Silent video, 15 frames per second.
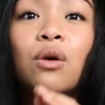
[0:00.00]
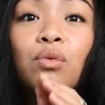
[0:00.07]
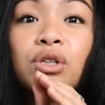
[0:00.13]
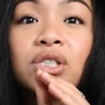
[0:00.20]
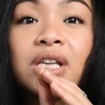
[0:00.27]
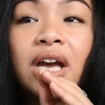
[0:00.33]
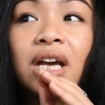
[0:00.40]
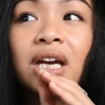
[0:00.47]
it
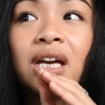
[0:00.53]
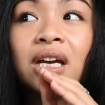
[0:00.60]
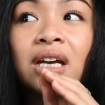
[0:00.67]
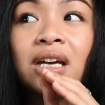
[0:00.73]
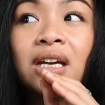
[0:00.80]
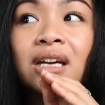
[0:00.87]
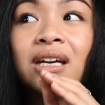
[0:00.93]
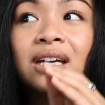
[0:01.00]
was like
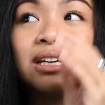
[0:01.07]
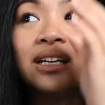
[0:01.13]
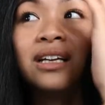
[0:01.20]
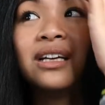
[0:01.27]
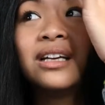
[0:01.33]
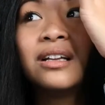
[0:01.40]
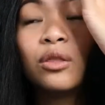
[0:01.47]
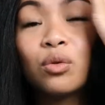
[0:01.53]

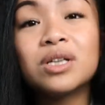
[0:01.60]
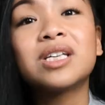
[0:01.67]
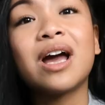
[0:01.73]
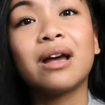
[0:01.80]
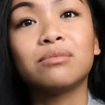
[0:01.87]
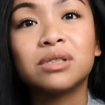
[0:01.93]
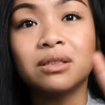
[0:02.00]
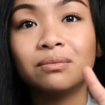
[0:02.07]
three
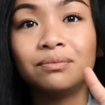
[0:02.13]
times.